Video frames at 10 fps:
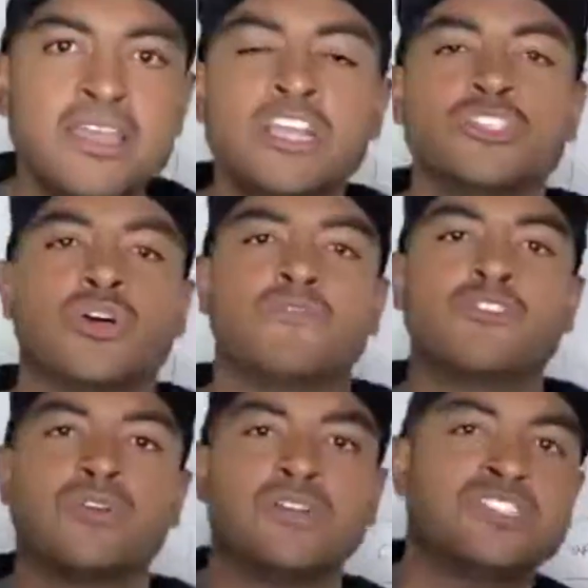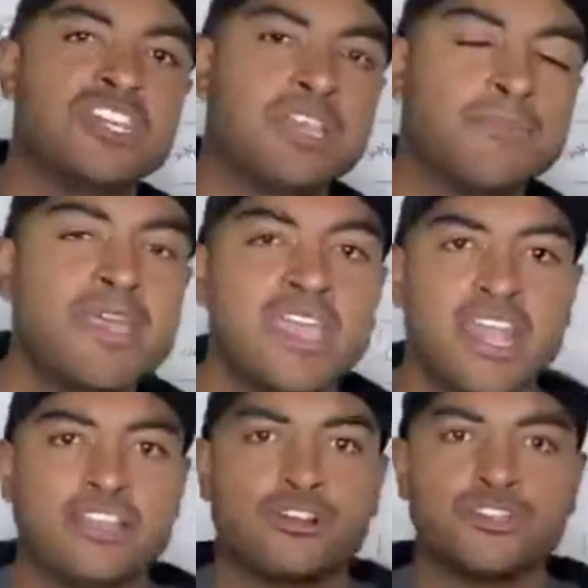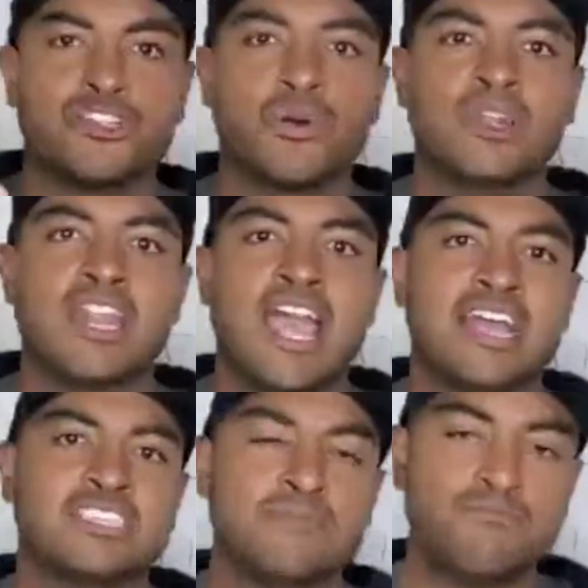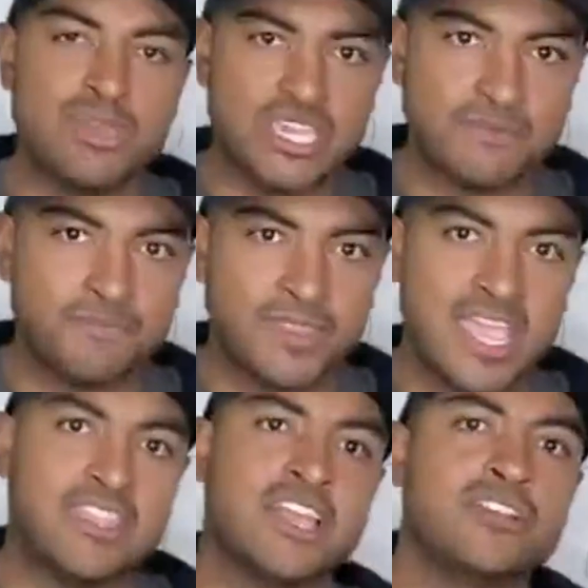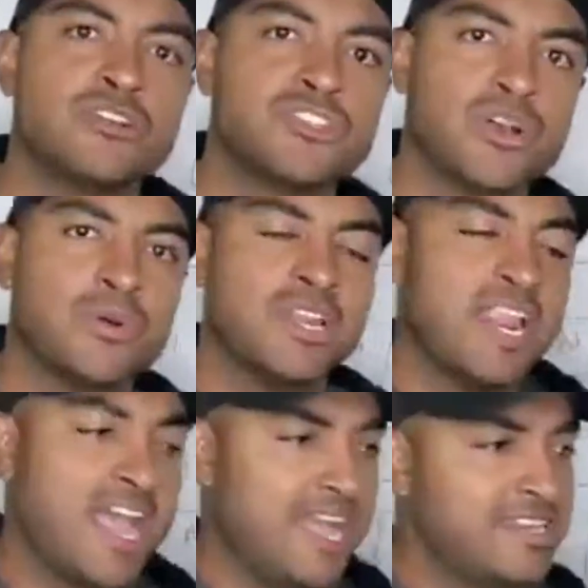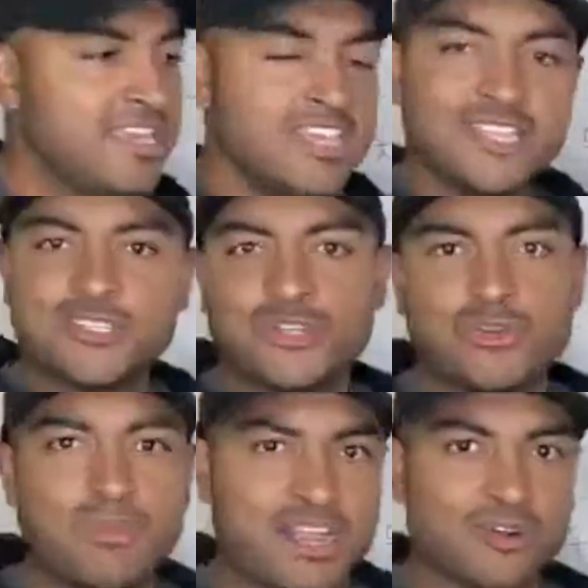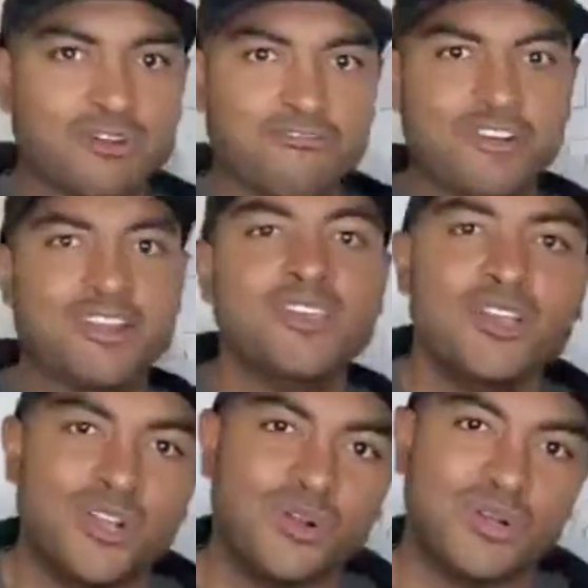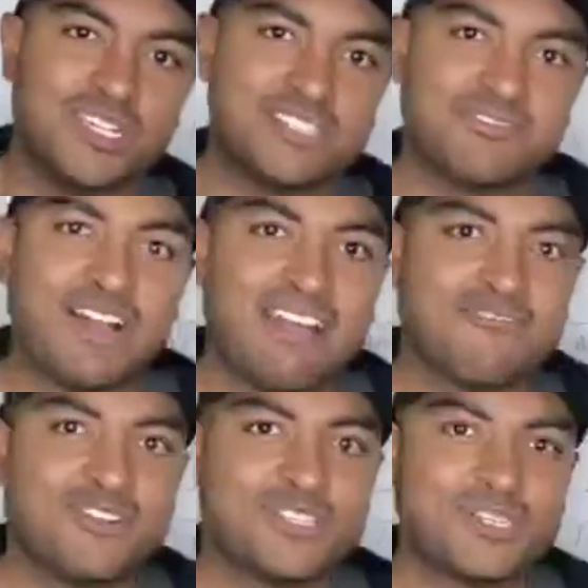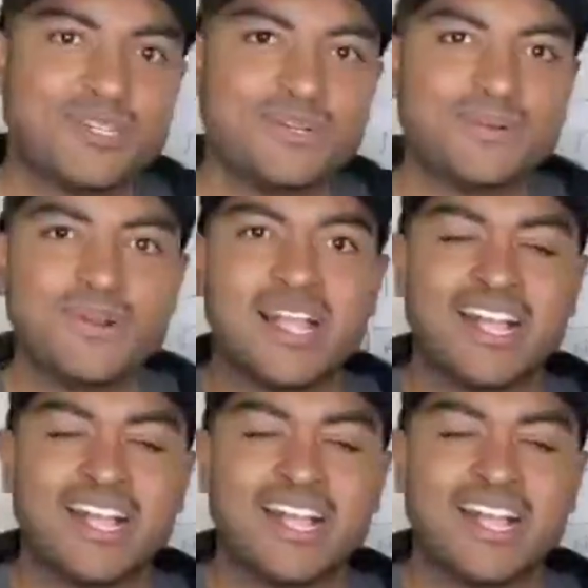So if you're a gym and you're showing an ad to me, and then you're showing an ad to my girlfriend who is 5'2",